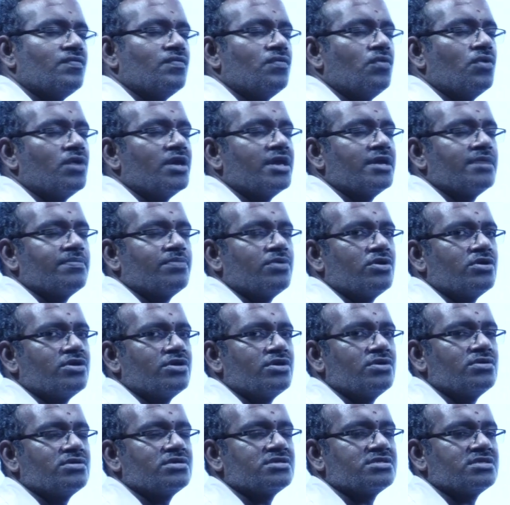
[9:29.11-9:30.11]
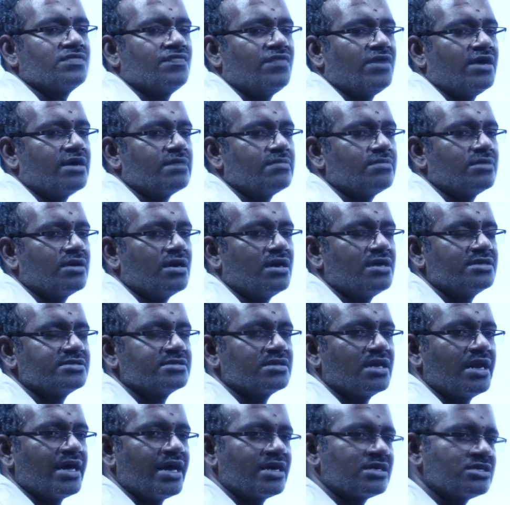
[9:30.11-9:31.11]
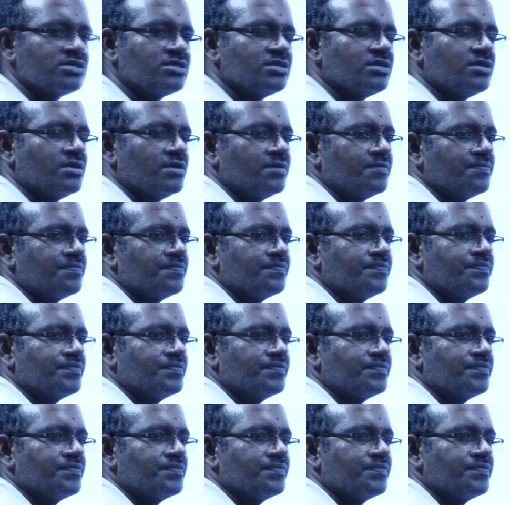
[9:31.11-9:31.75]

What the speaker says: only produces the pharmacological action,